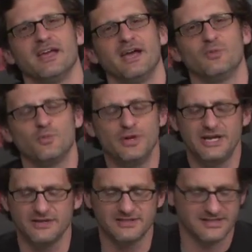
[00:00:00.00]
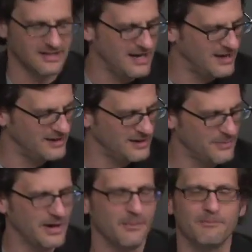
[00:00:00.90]
And we hear this a lot
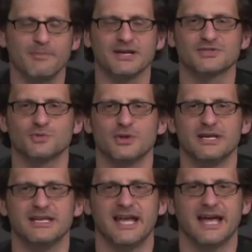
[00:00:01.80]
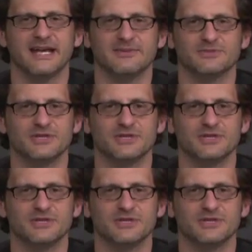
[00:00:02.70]
about must-win games,